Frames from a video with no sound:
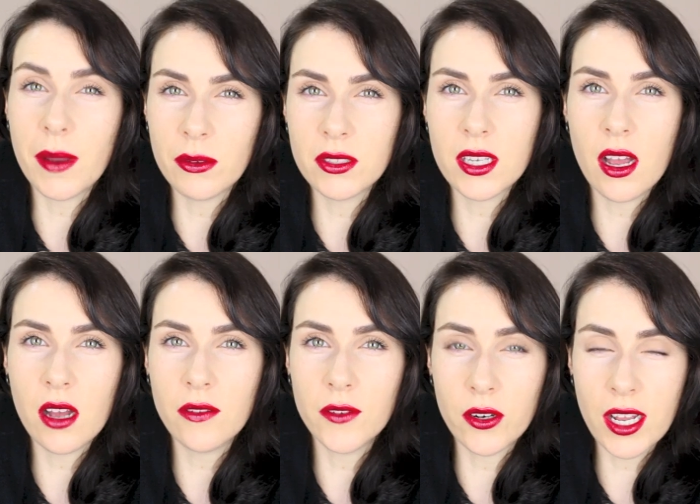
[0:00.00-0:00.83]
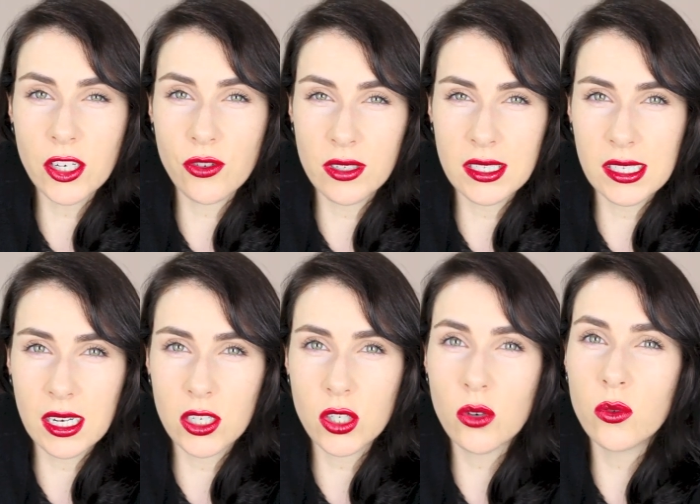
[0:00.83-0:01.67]
bounce off your natural
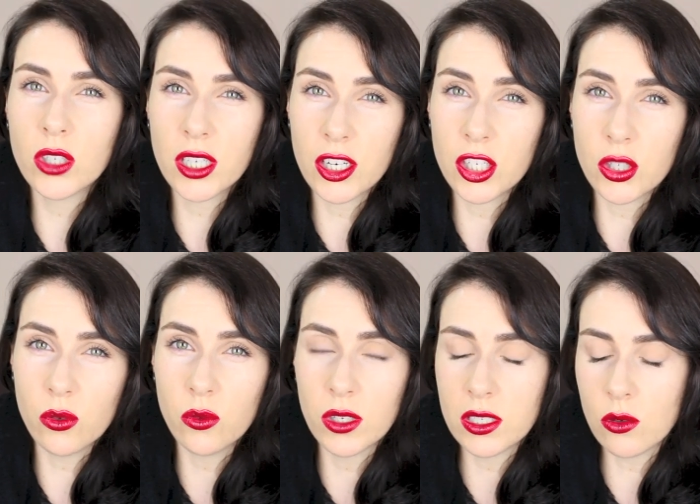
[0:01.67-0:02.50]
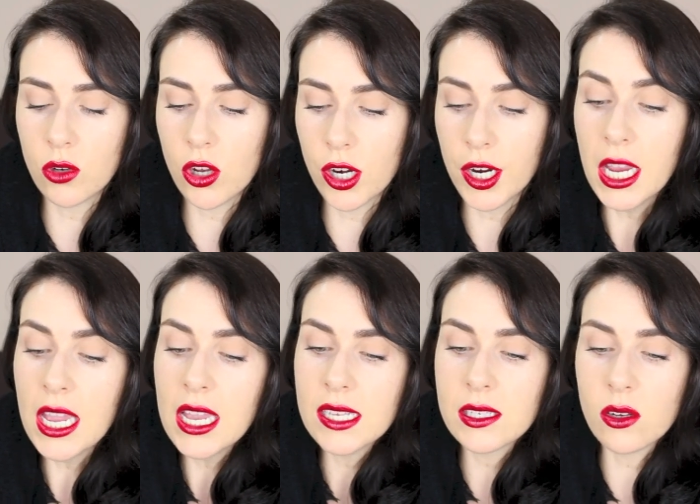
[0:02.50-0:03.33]
skin tone to kind of show its own colour.
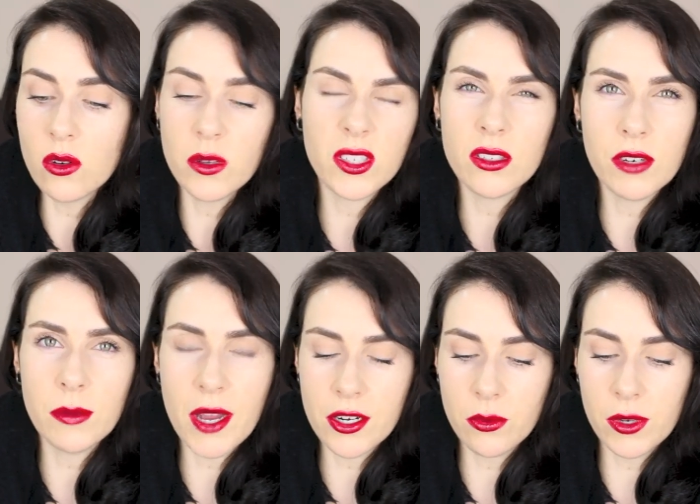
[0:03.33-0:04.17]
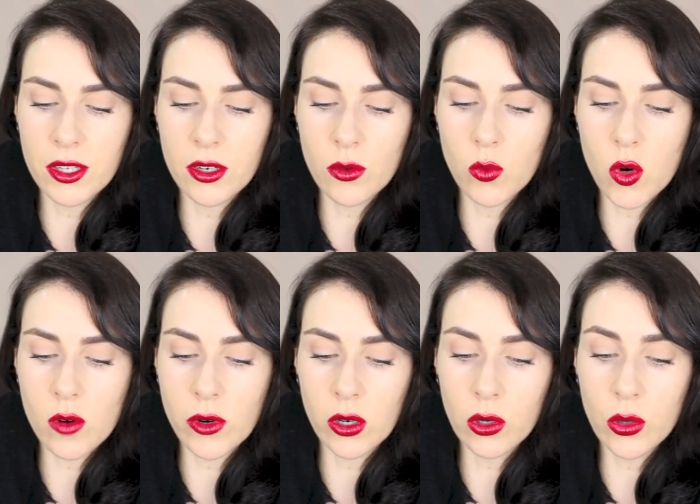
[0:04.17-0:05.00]
So it doesn't really matter whether you're
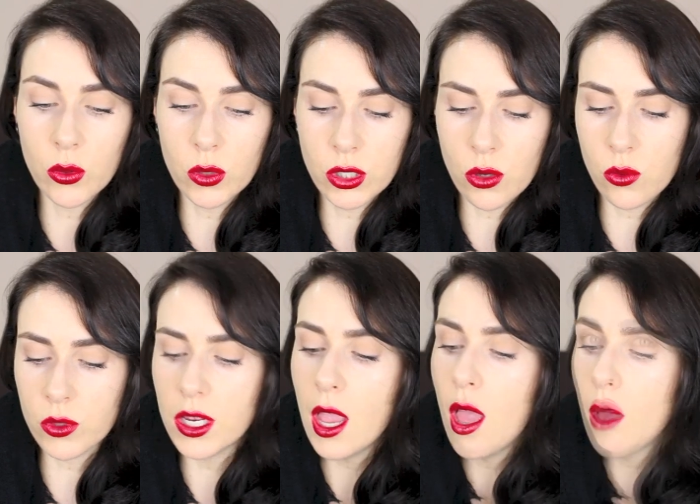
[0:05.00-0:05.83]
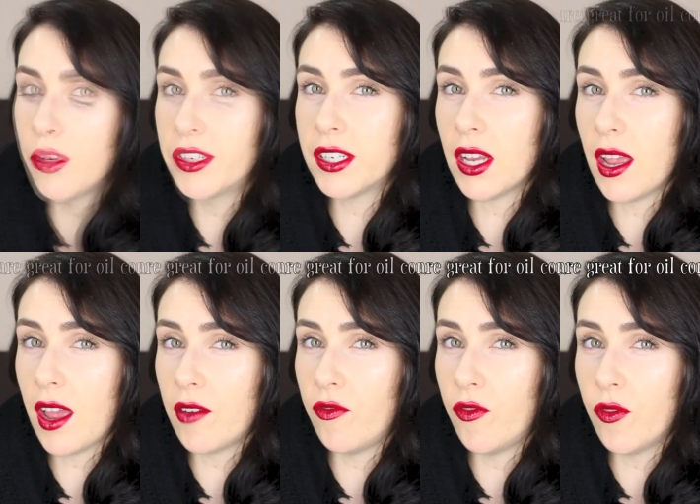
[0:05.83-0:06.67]
warm or cool toned. I would
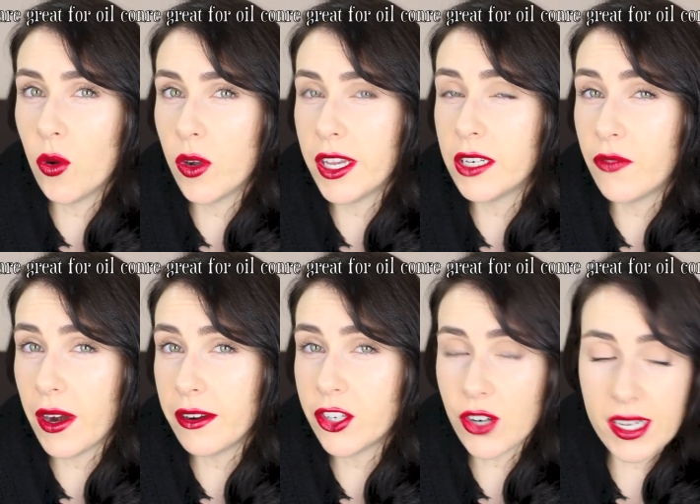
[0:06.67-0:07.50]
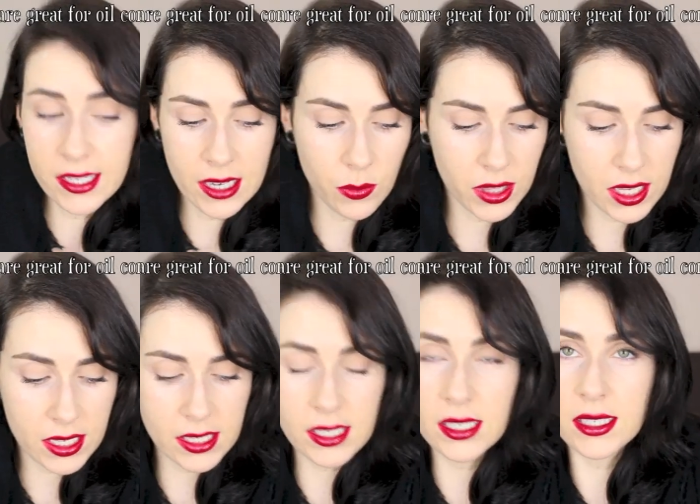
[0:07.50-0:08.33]
avoid very dry skin with
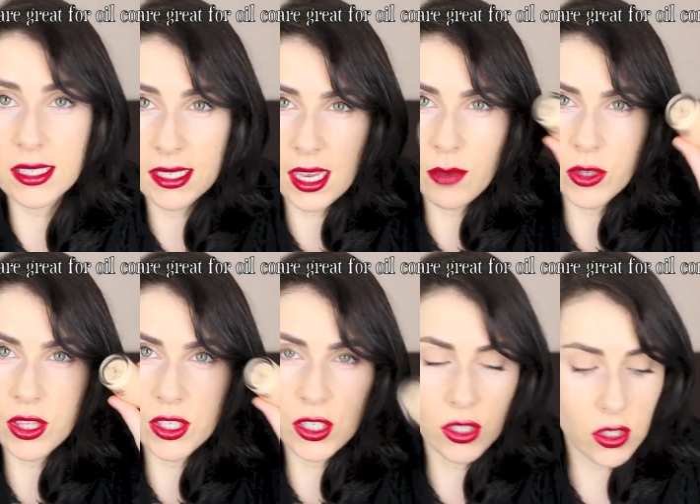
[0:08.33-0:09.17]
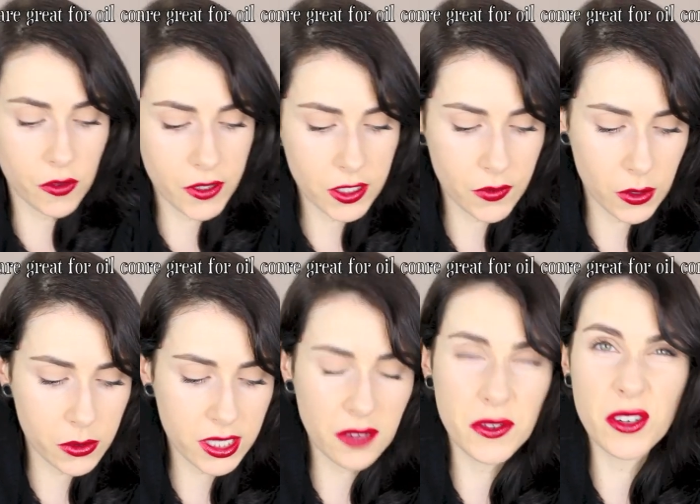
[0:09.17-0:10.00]
this. Same with the Studio Fix
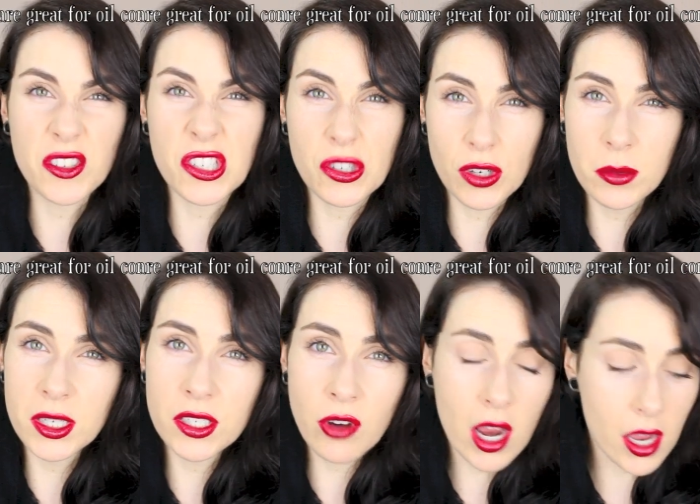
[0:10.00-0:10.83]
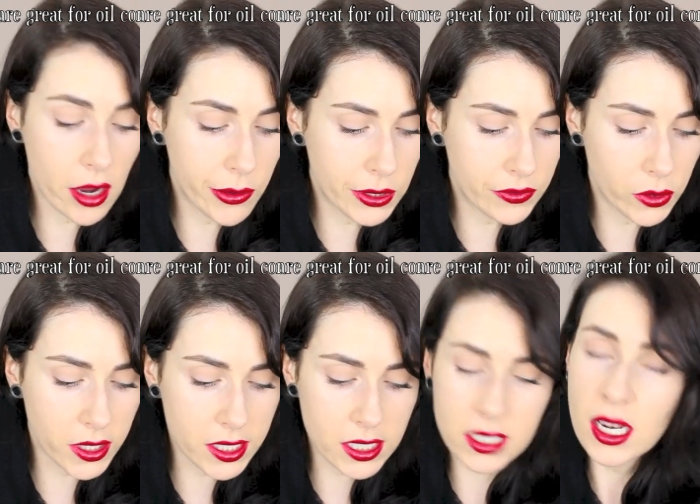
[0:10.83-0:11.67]
Fluid. If you're extremely dry, I would
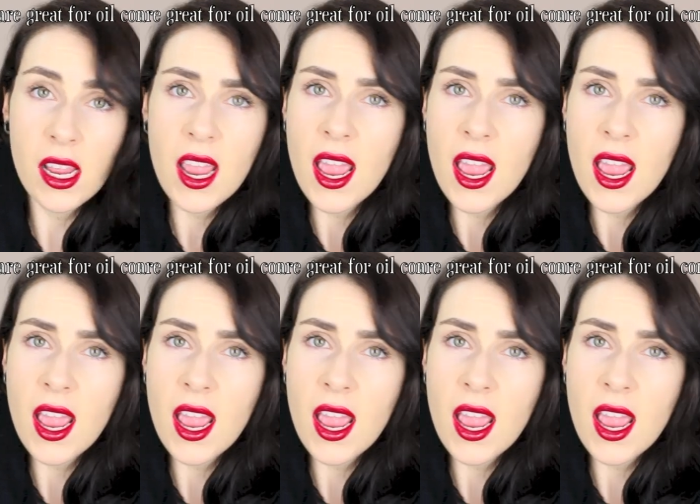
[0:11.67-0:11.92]
avoid it.